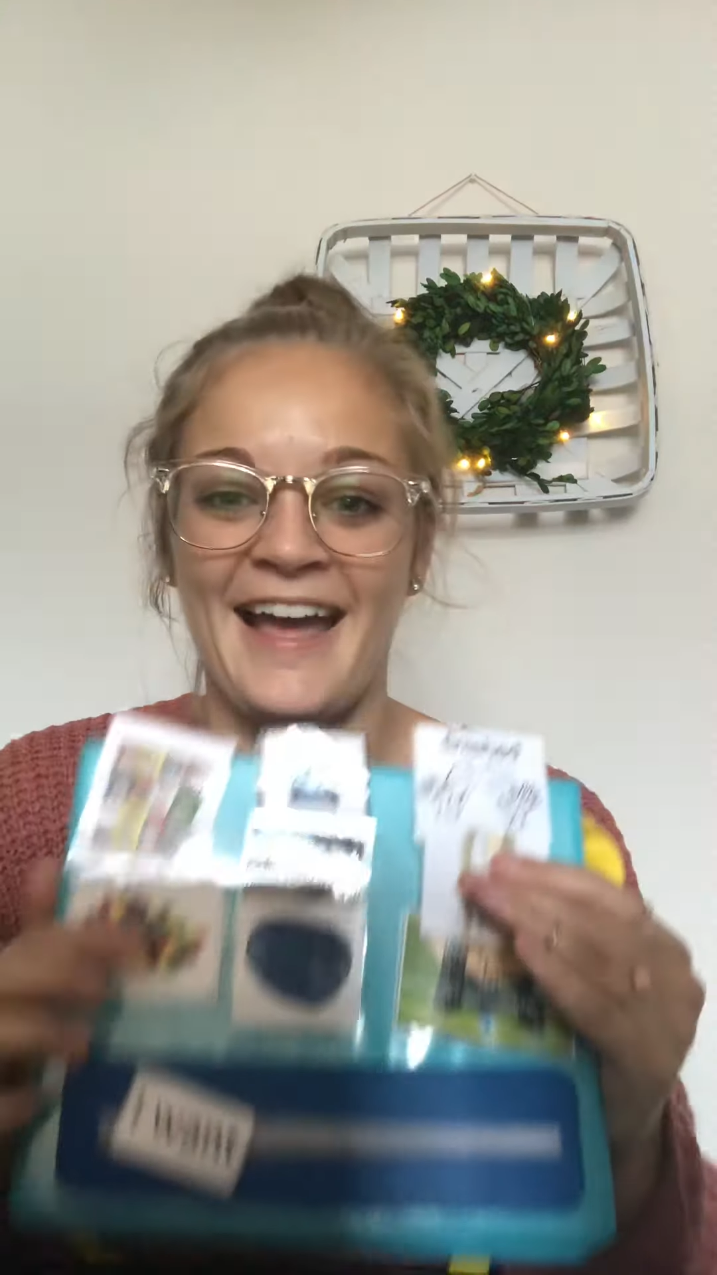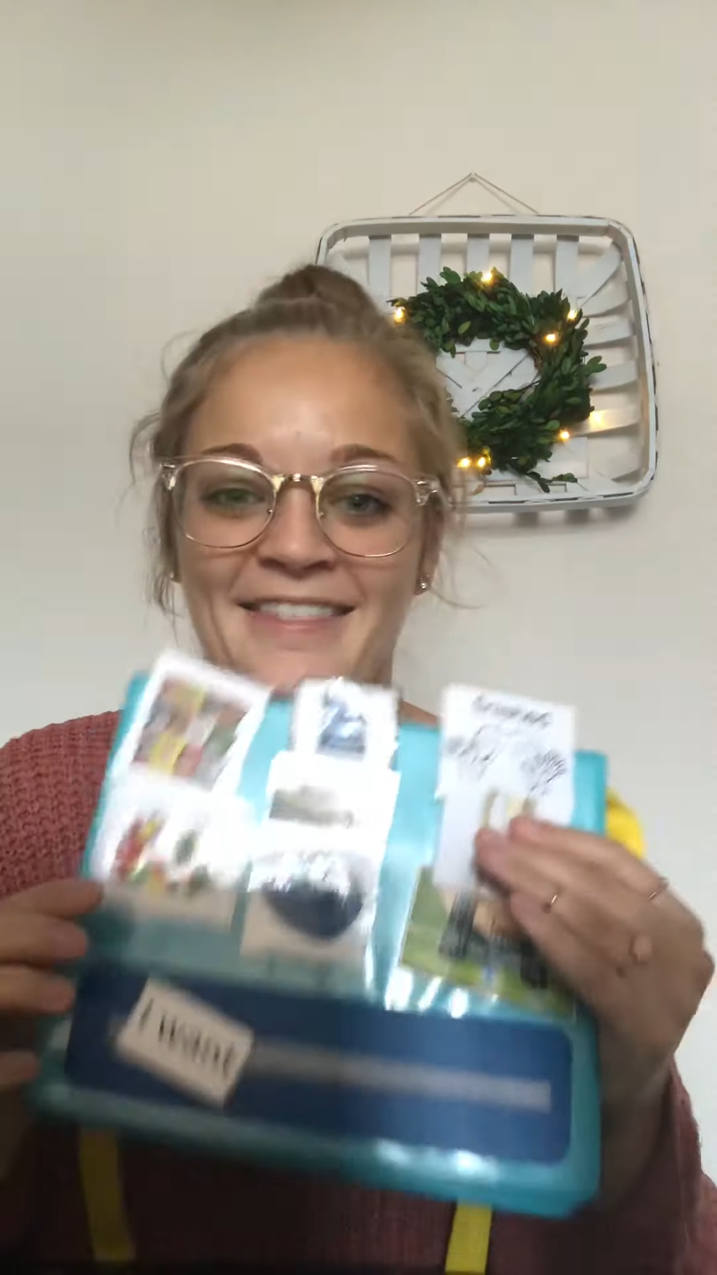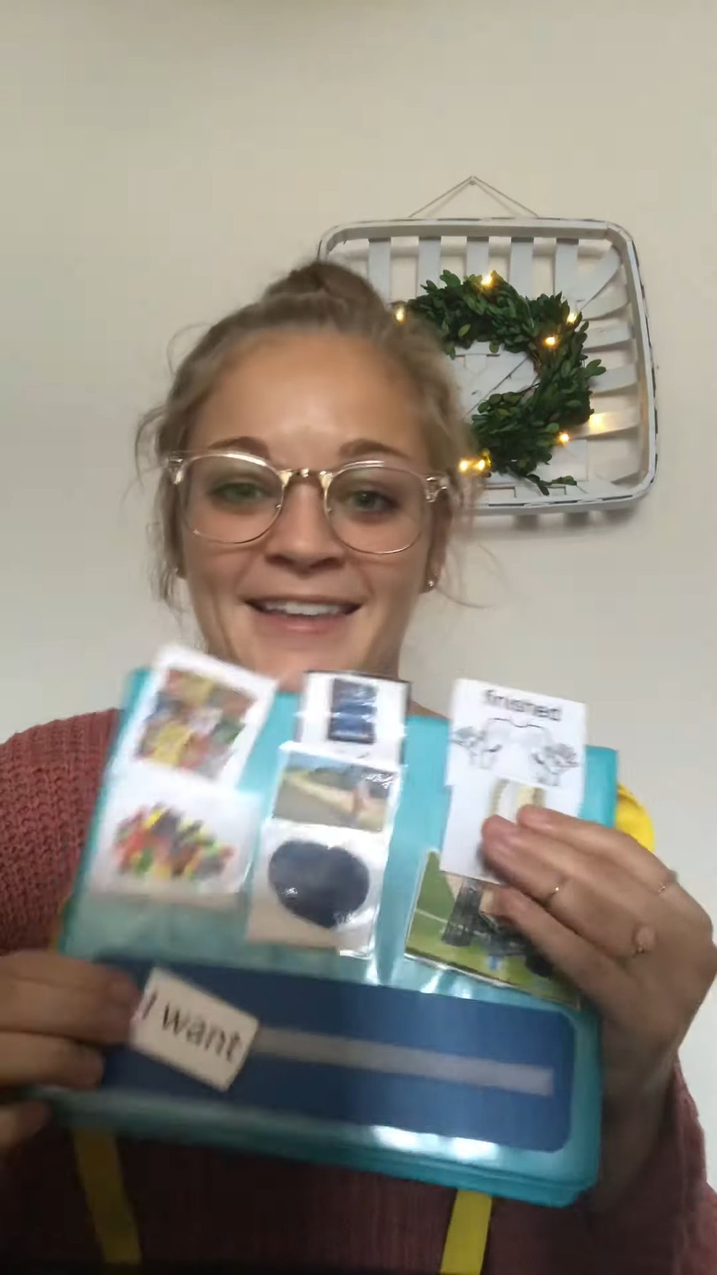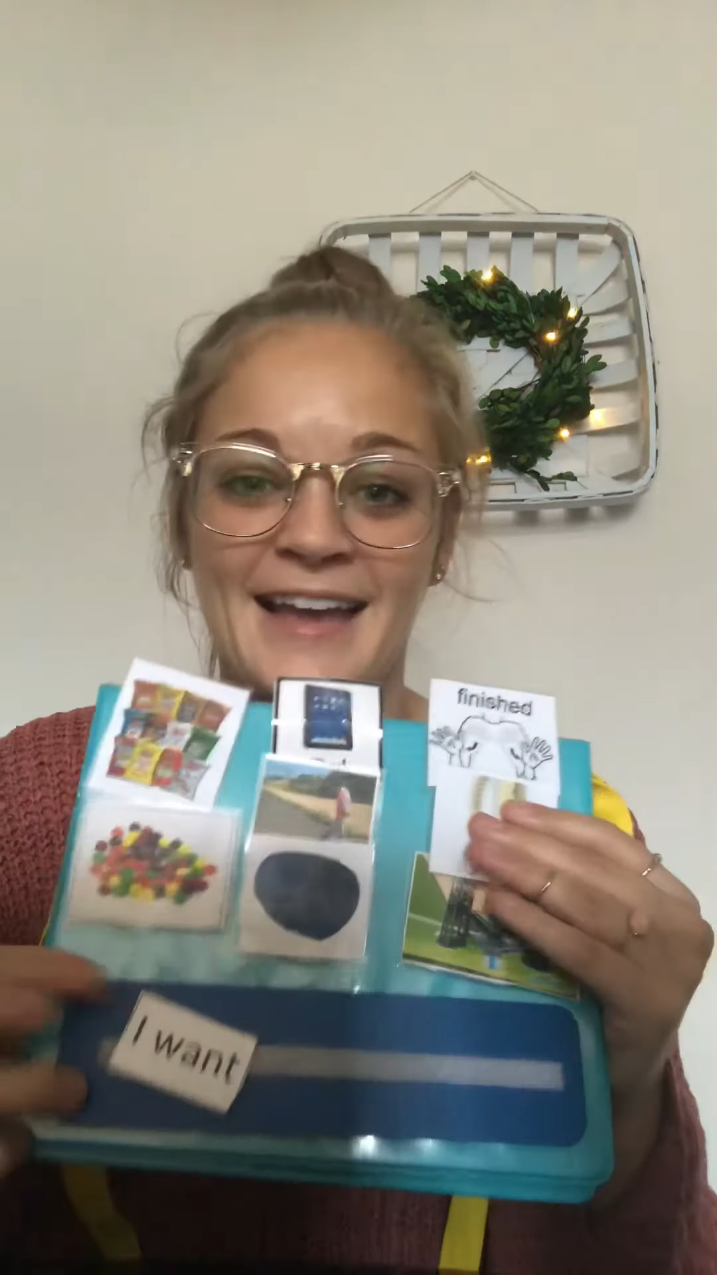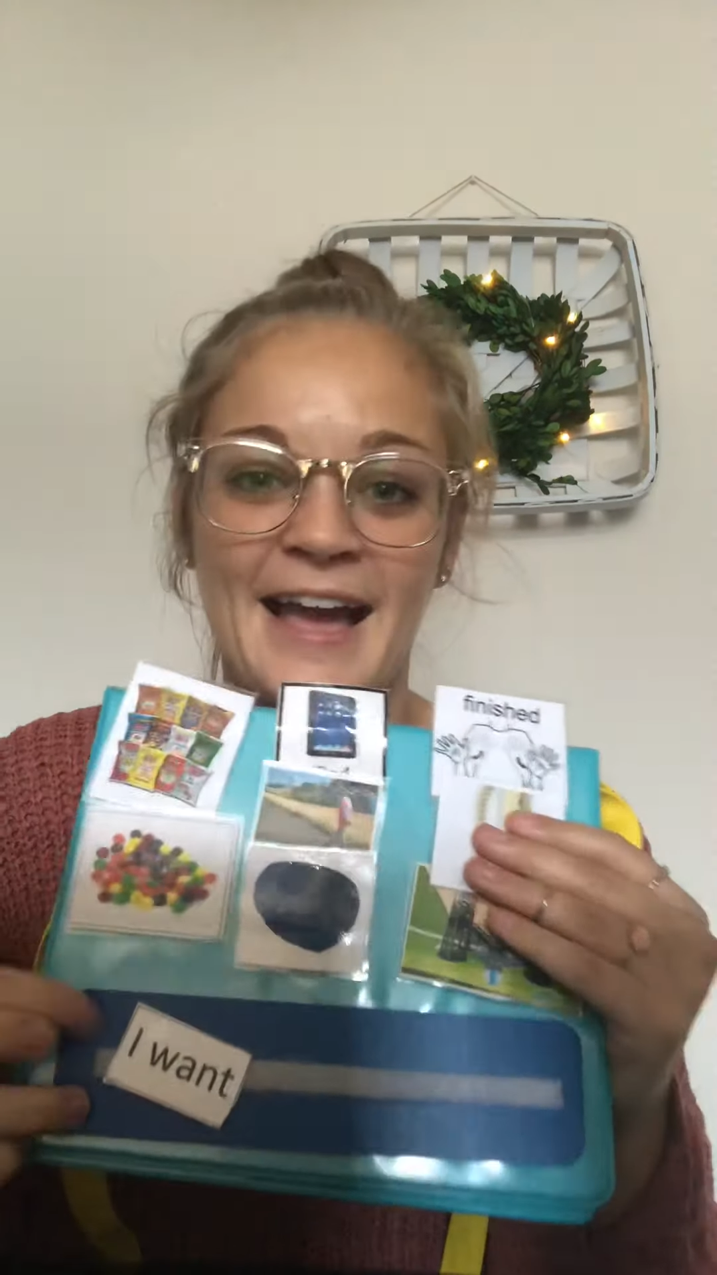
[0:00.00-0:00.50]

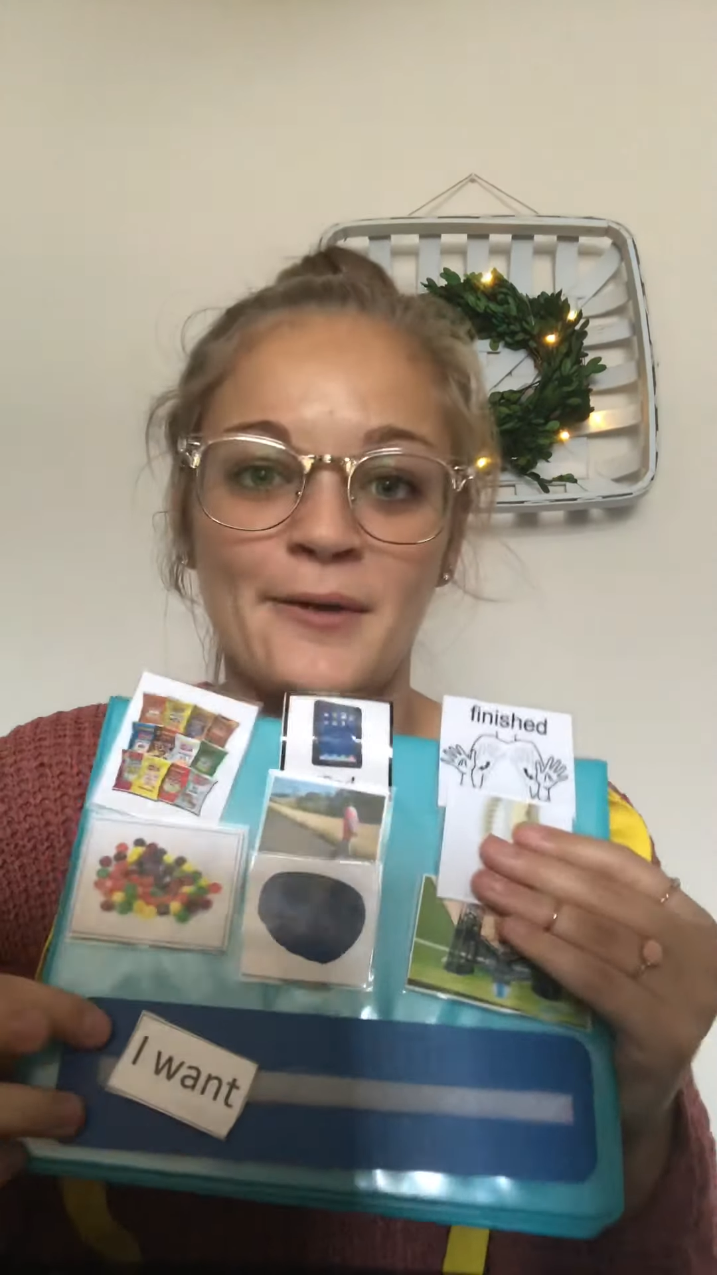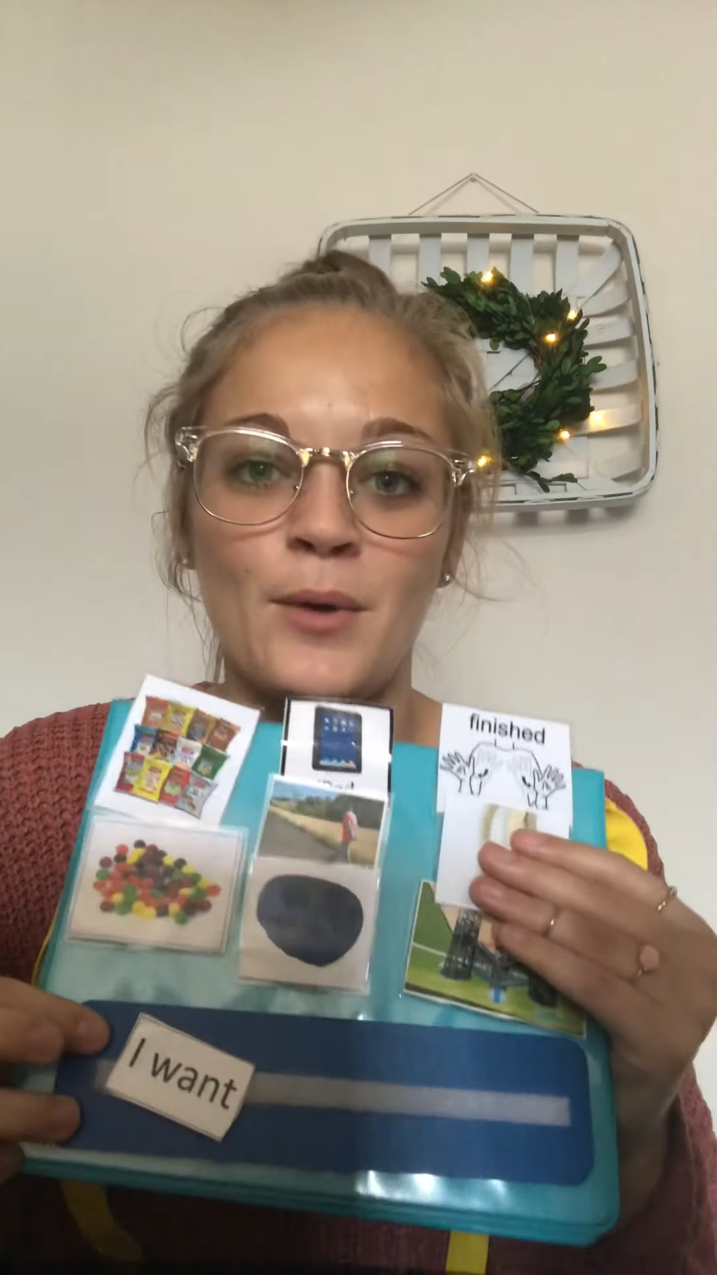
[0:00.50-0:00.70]
add the I